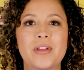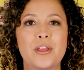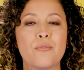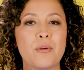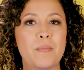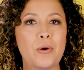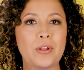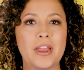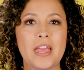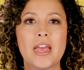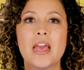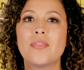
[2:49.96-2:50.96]
video
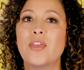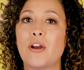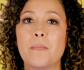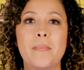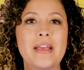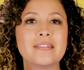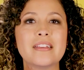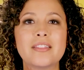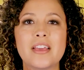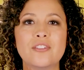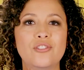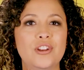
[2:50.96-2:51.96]
remotely, there are basic
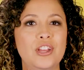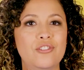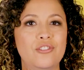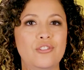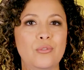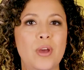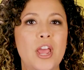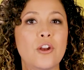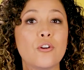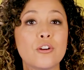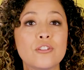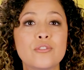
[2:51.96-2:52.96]
things you need to do
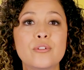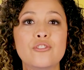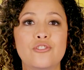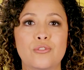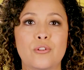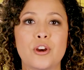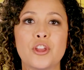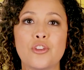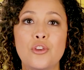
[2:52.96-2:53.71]
in order to ensure